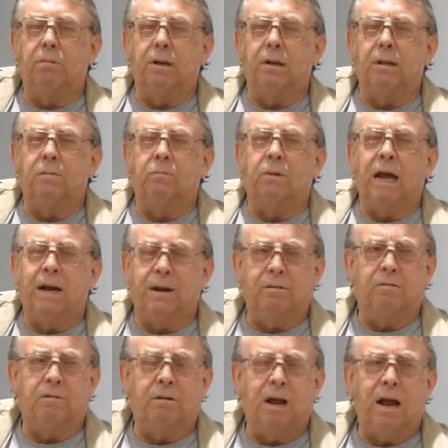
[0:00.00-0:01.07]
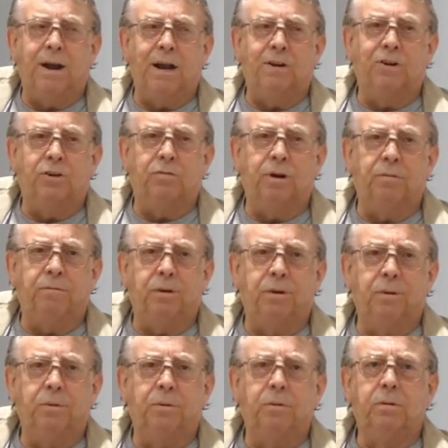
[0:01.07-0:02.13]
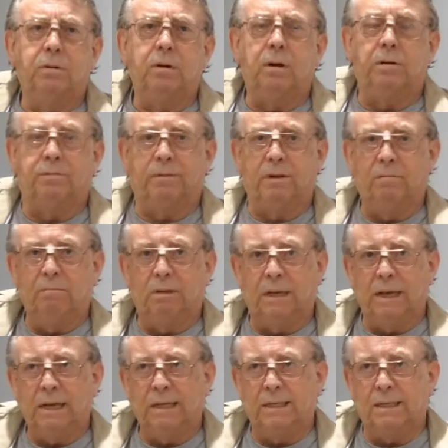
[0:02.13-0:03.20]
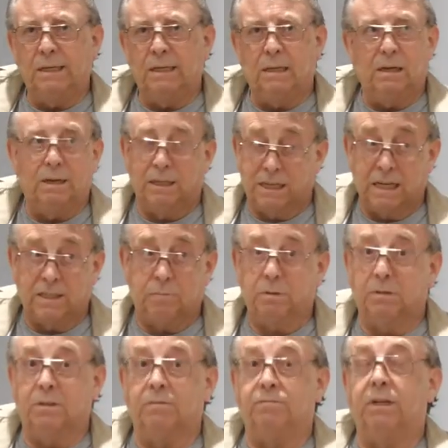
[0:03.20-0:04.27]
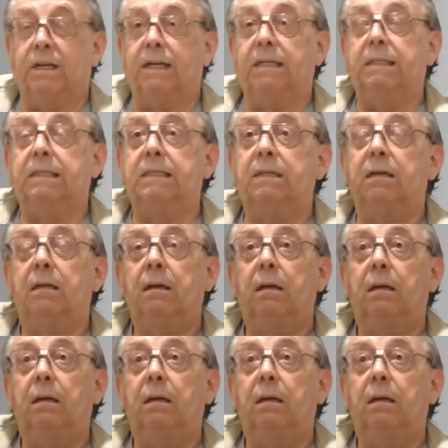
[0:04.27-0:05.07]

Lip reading: we had an annual review of Katie, an assessment of needs.